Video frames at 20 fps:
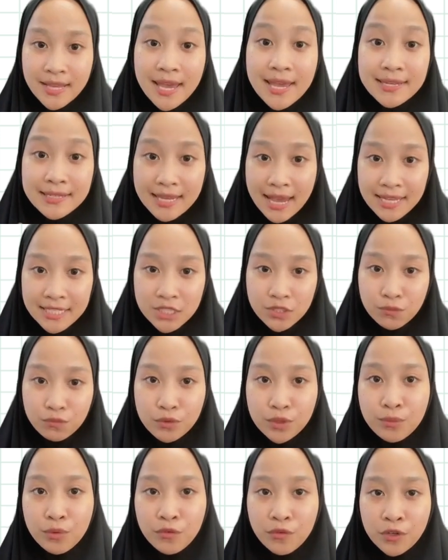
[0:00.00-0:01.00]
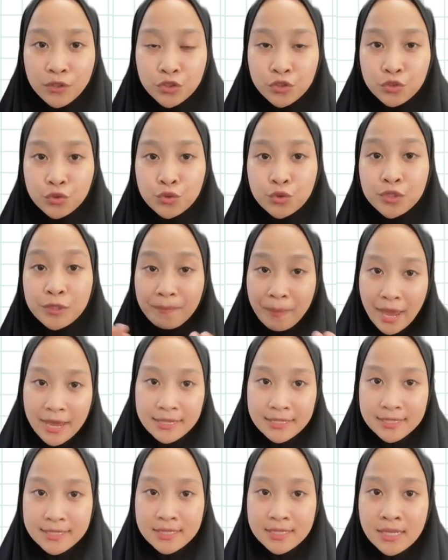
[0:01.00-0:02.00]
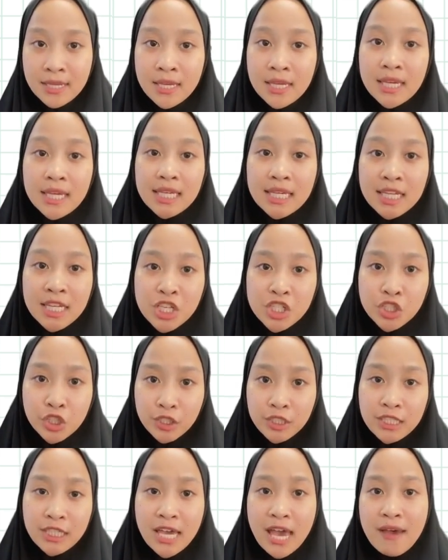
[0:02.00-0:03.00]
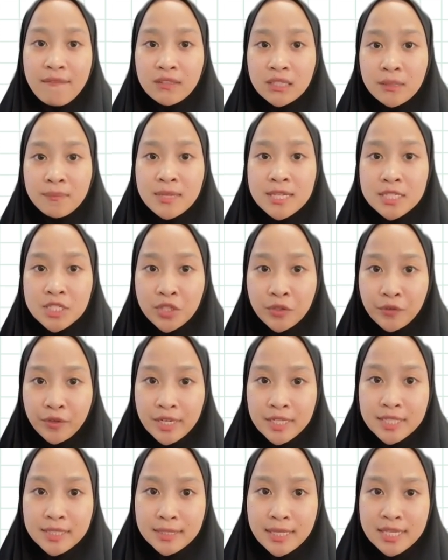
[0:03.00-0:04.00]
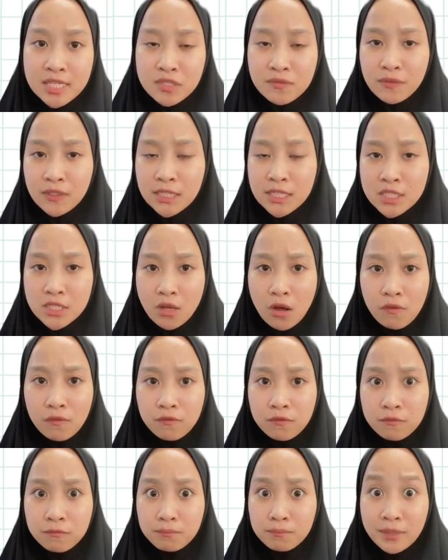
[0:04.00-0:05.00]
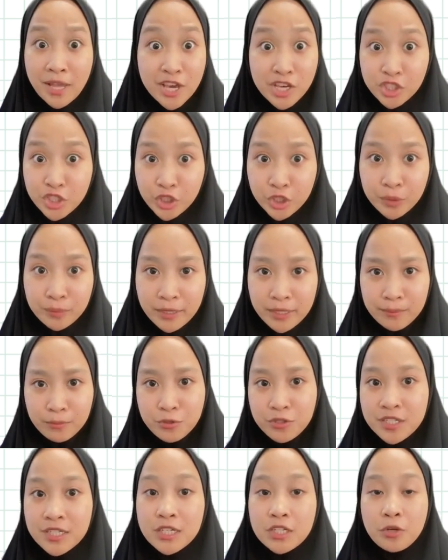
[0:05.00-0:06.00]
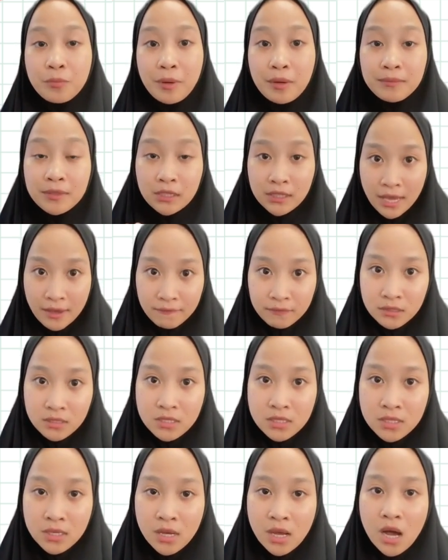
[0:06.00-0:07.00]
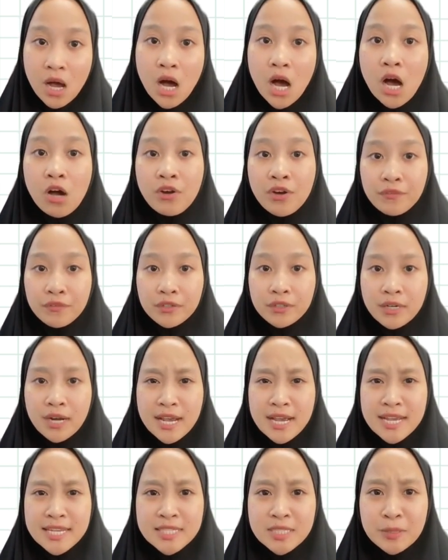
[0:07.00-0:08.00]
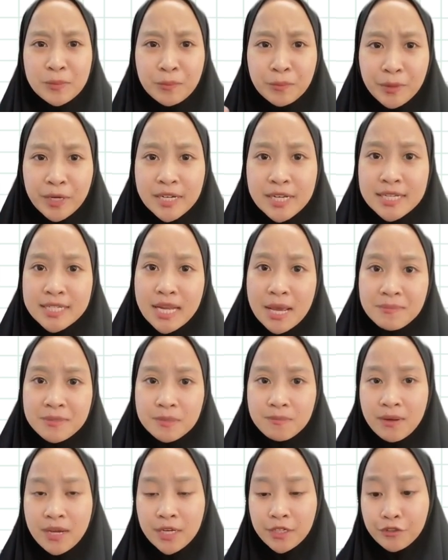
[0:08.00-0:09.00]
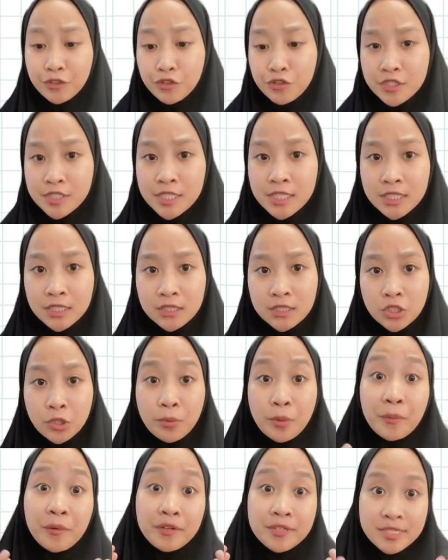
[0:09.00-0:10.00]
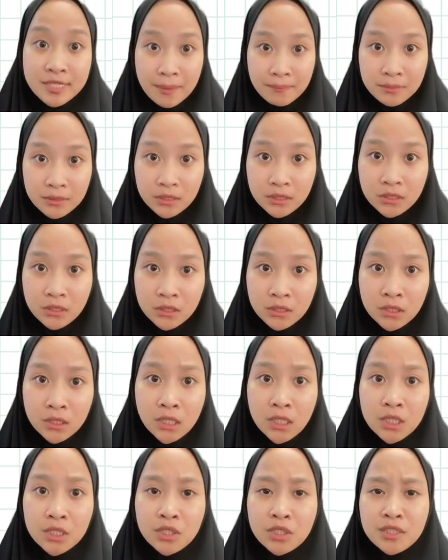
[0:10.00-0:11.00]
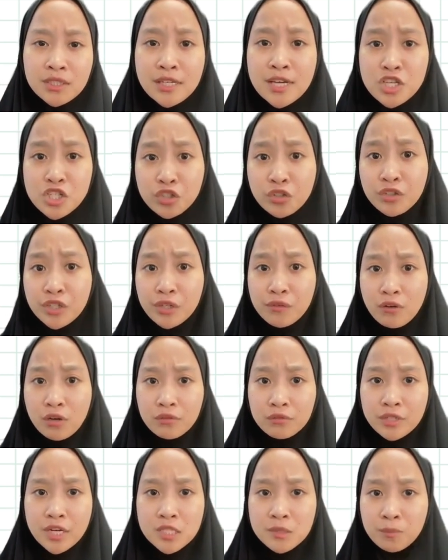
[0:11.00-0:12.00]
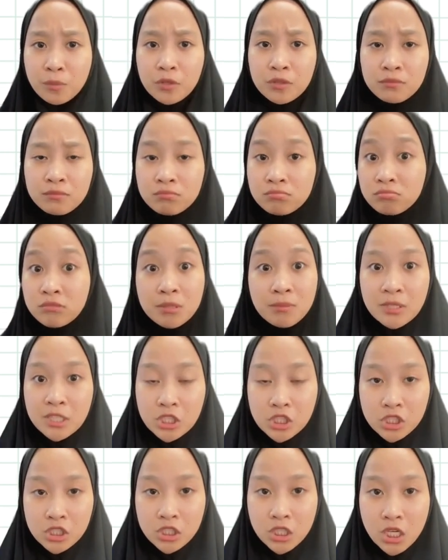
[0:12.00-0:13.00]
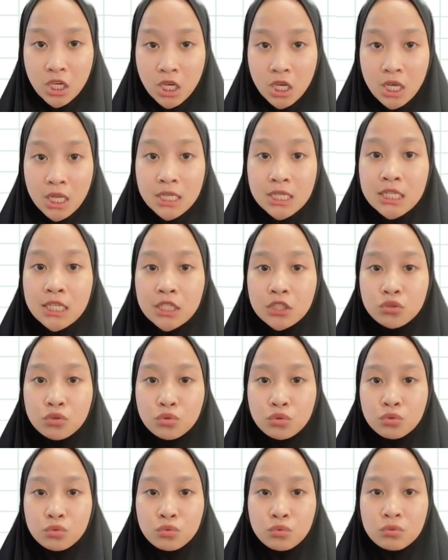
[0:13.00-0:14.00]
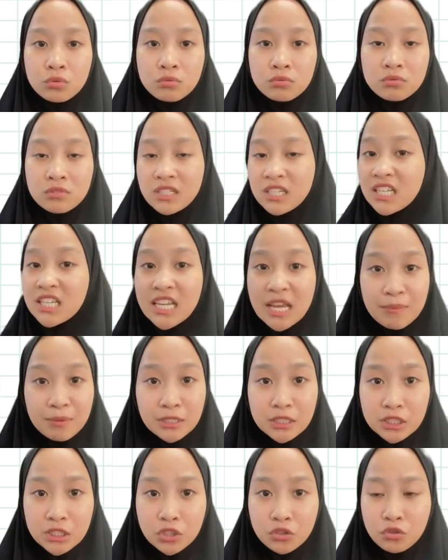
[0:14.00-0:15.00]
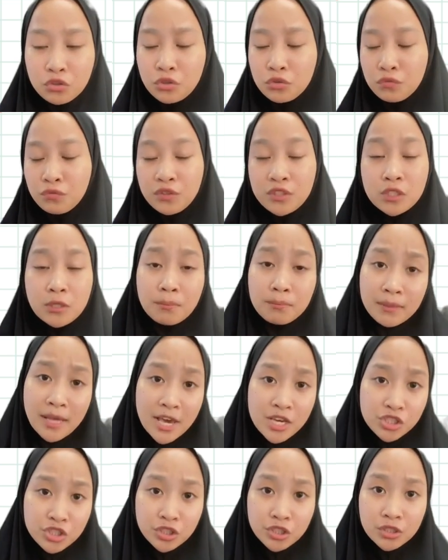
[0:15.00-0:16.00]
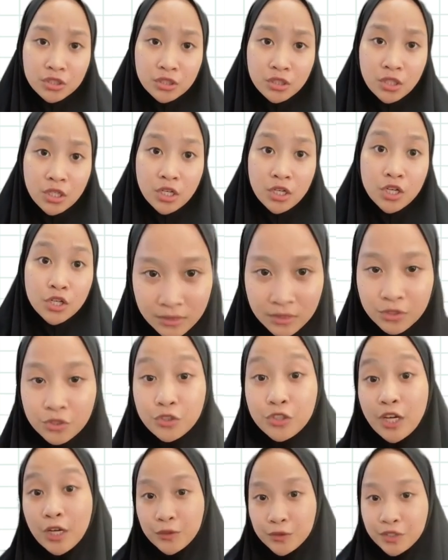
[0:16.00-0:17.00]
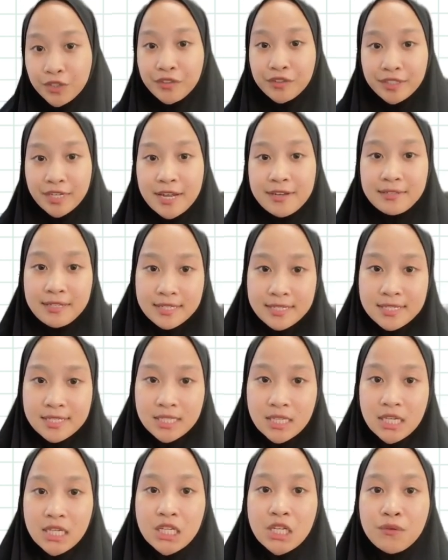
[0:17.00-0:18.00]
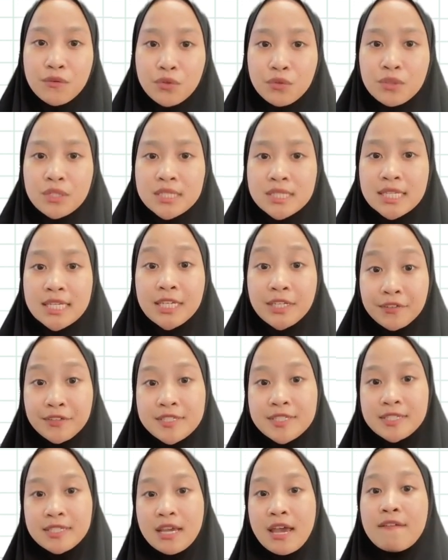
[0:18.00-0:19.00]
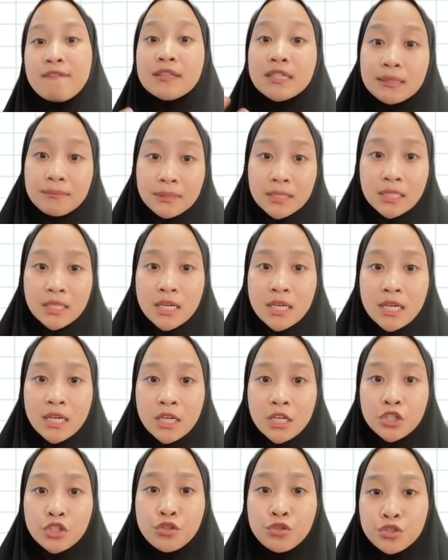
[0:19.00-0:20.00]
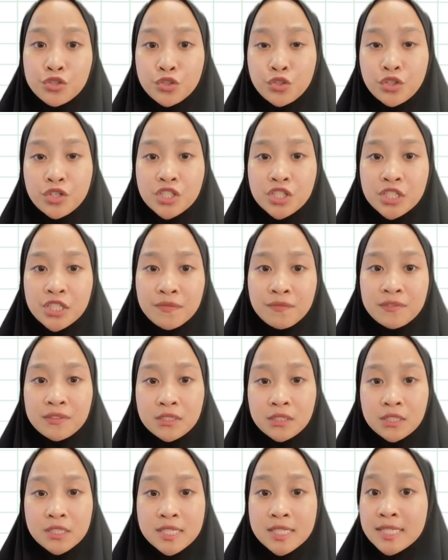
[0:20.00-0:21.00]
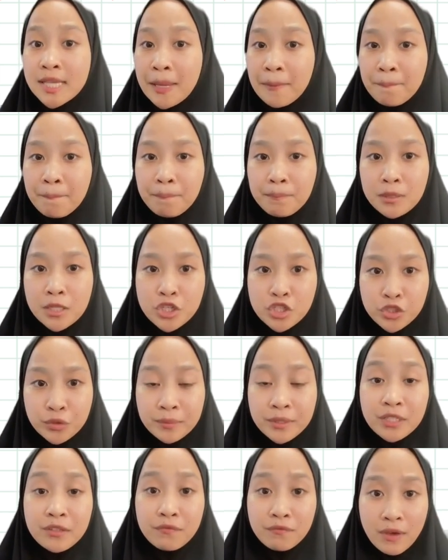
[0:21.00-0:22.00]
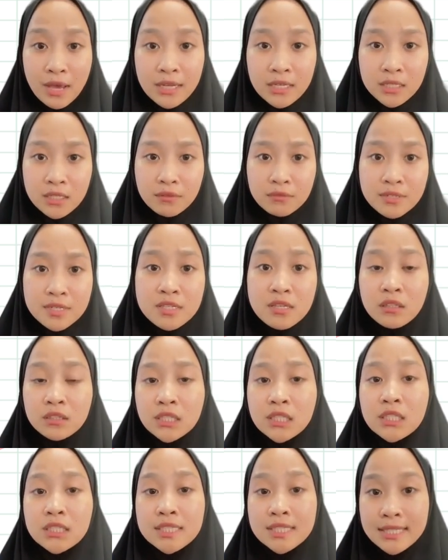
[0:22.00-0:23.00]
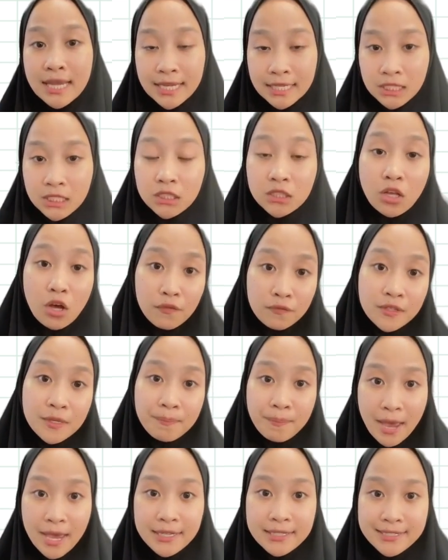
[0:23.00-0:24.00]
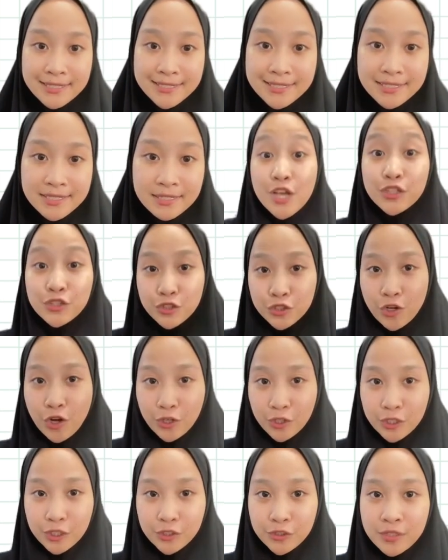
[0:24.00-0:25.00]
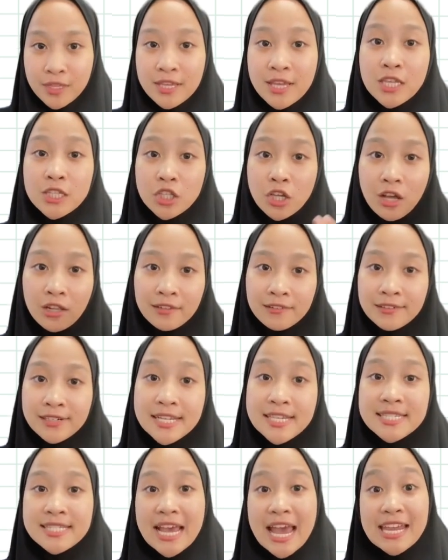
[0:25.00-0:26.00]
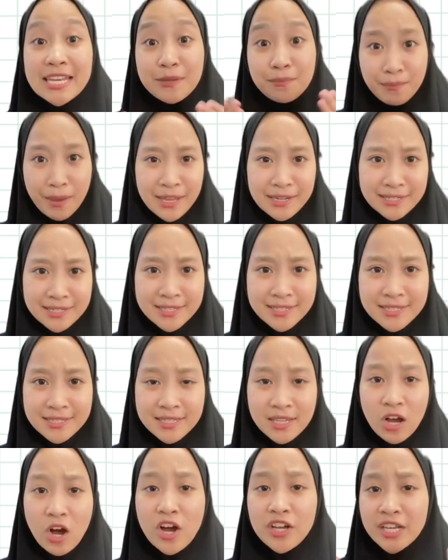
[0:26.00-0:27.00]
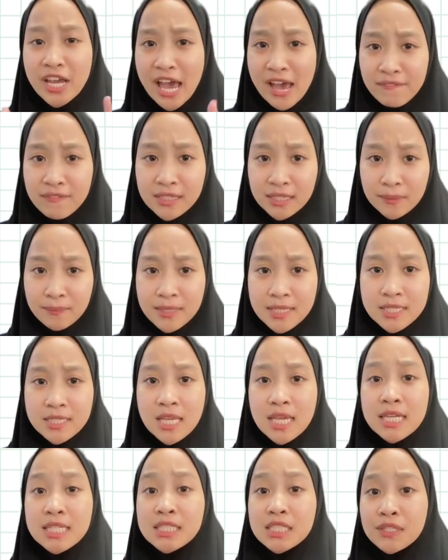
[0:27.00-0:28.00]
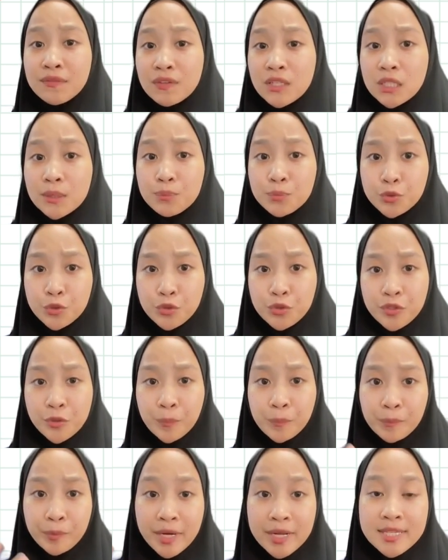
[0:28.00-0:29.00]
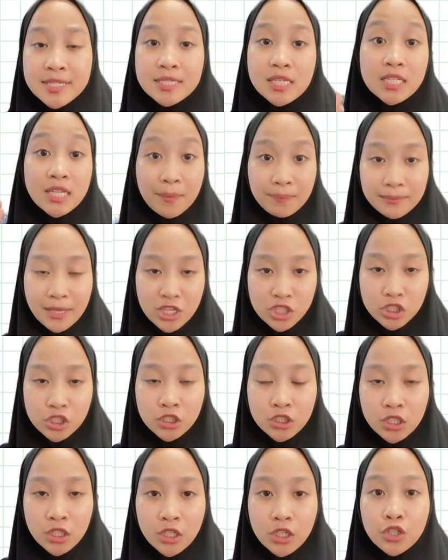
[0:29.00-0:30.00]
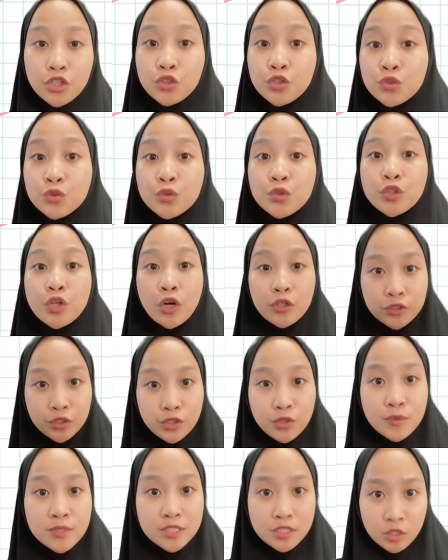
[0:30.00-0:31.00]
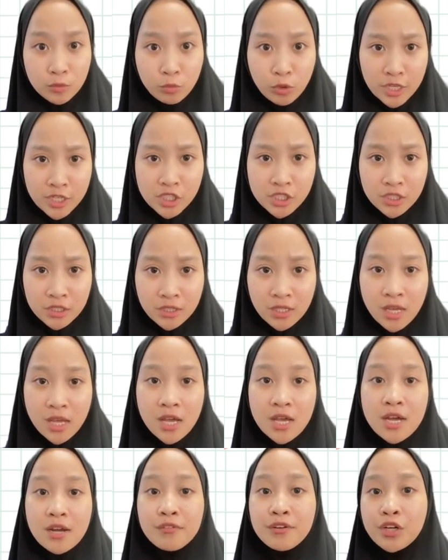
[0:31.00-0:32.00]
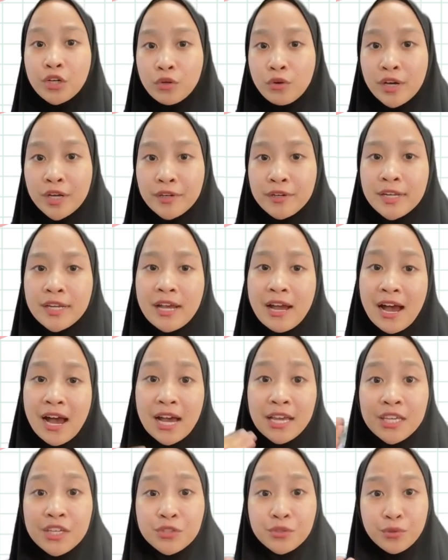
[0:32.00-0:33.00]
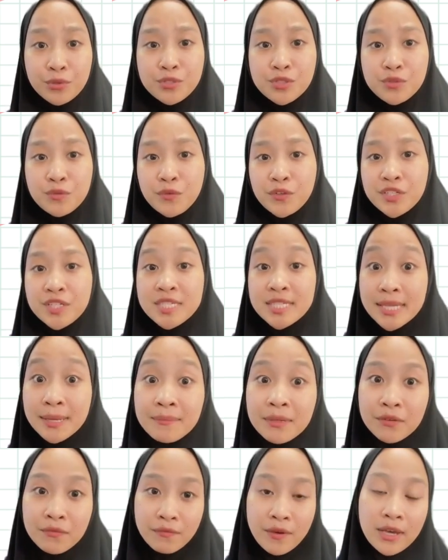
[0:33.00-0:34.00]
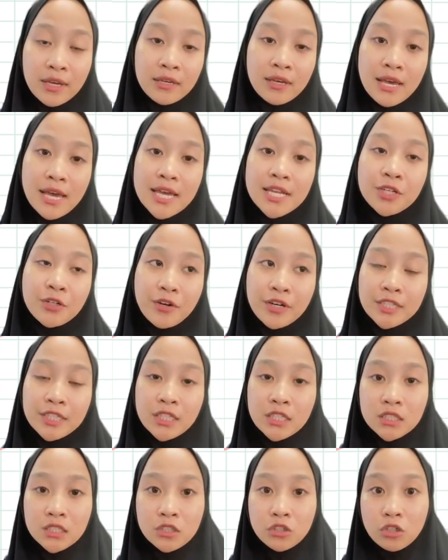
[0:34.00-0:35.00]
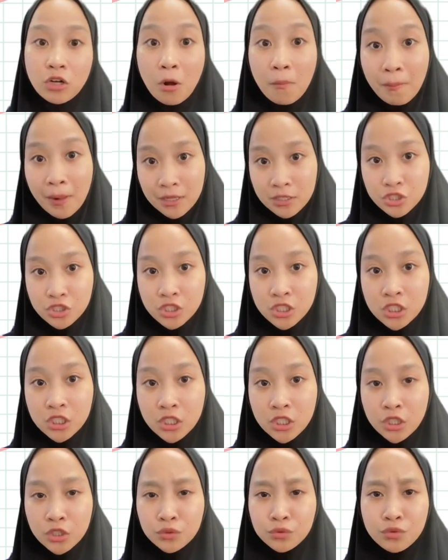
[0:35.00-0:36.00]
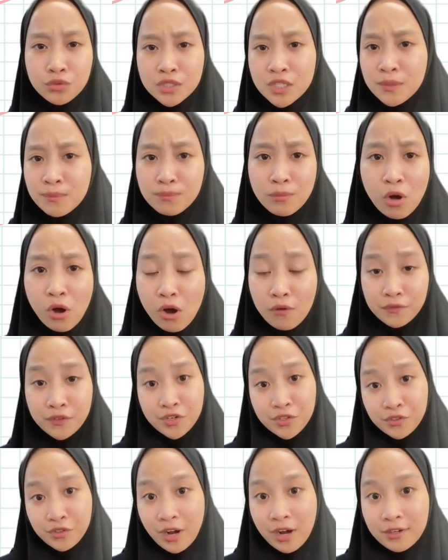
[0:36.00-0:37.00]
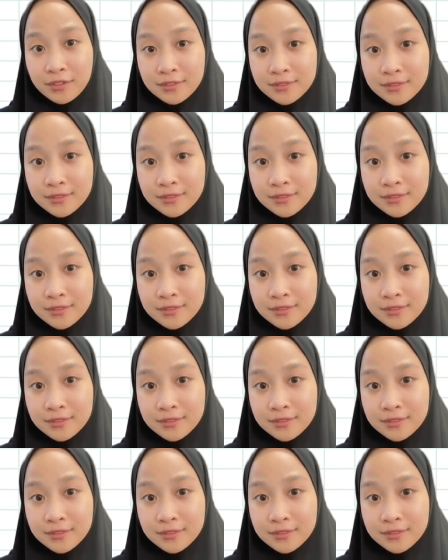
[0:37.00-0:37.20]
Next, we move on to dependence. Initially, amphetamines create intense feelings of pleasure by boosting the dopamine levels. However, as the brain adapts by reducing the dopamine receptor, the natural reward response diminishes, leading to inability to feel the pleasure. To counteract this, individuals increase their amphetamine use to achieve the same pleasurable effect, resulting in a cycle of dependence. To conclude, tolerance and dependence on amphetamines develop through the brain's adaptation to continuous stimulation, requiring higher dose for the same effect and creating a compulsion to seek more of the drug.